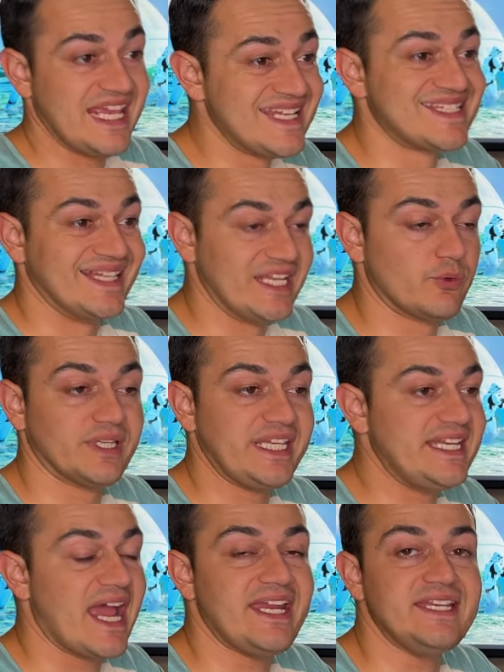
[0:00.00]
It is literally
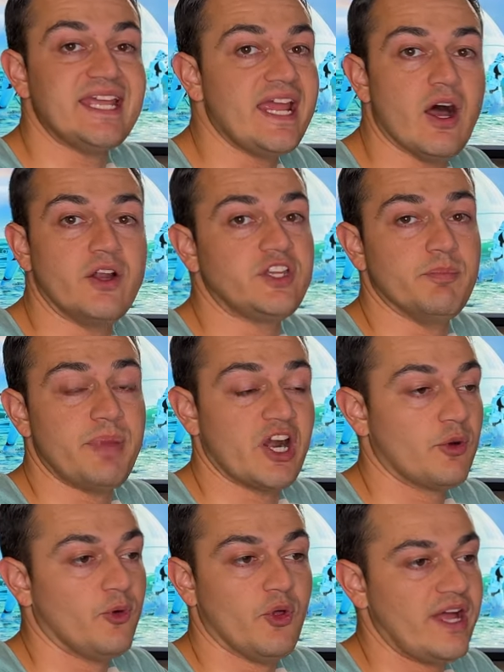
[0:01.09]
night and day,
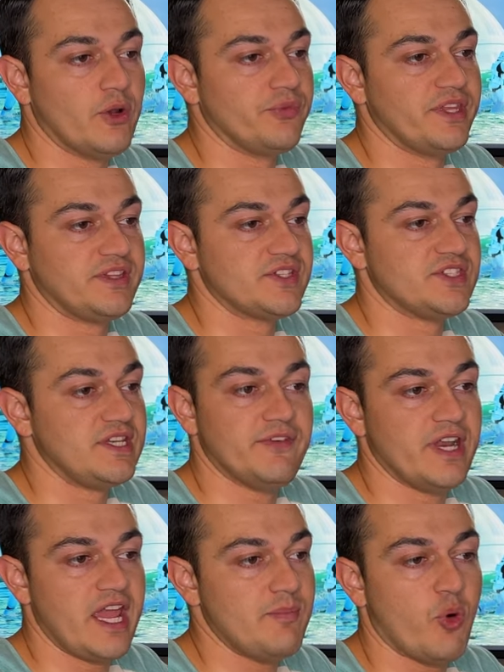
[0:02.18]
uncomparable. I don't think this is
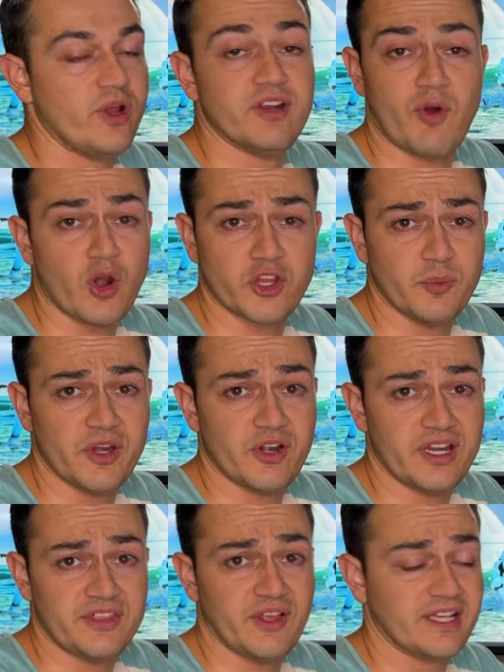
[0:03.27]
even a point of argument or
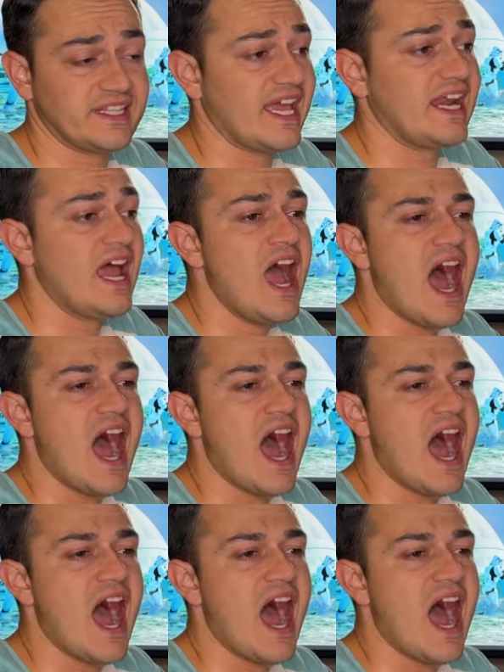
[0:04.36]
anything like that.